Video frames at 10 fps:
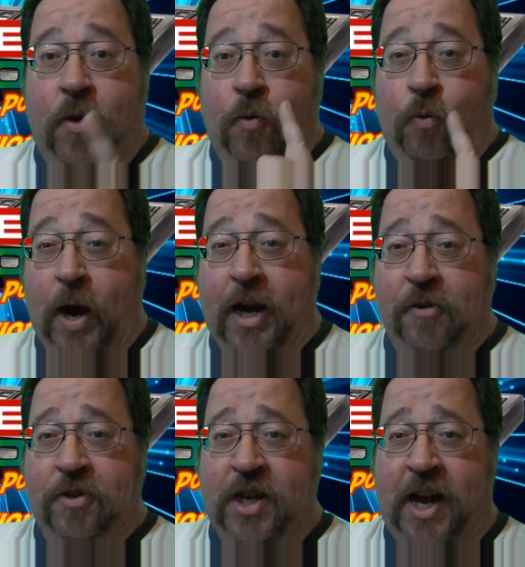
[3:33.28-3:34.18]
Radio
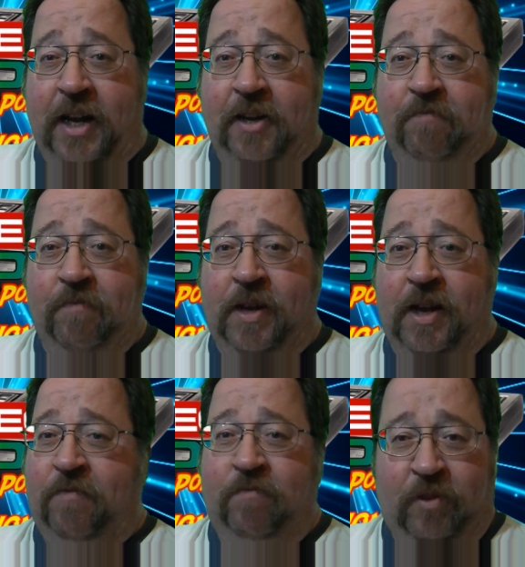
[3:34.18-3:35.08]
Shack.
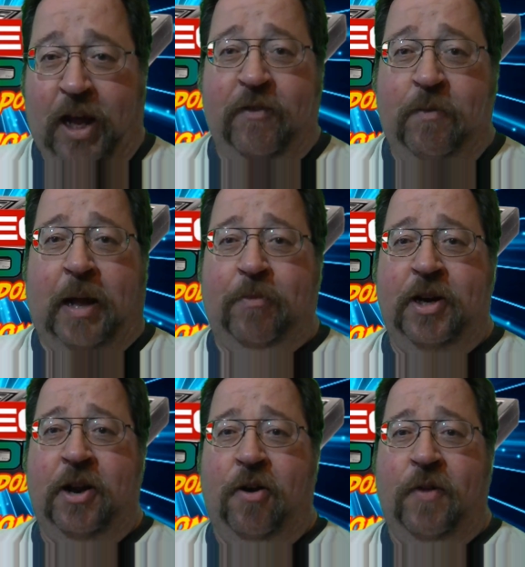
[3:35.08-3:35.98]
A lot of you probably
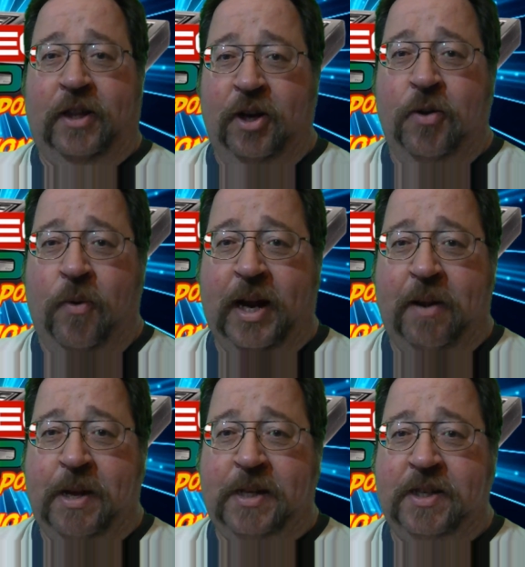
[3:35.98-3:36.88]
know that they're going out of
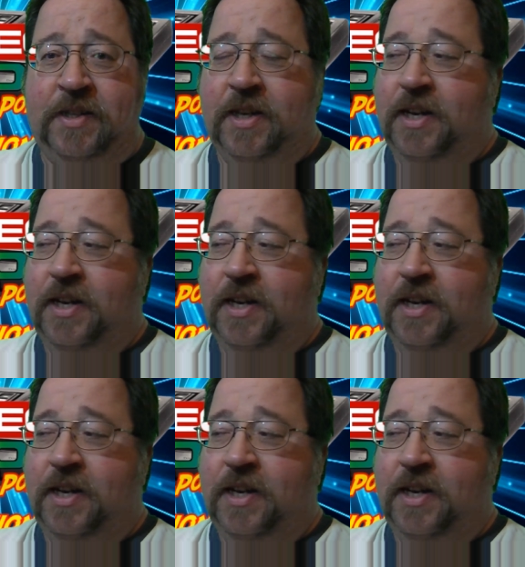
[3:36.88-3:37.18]
business.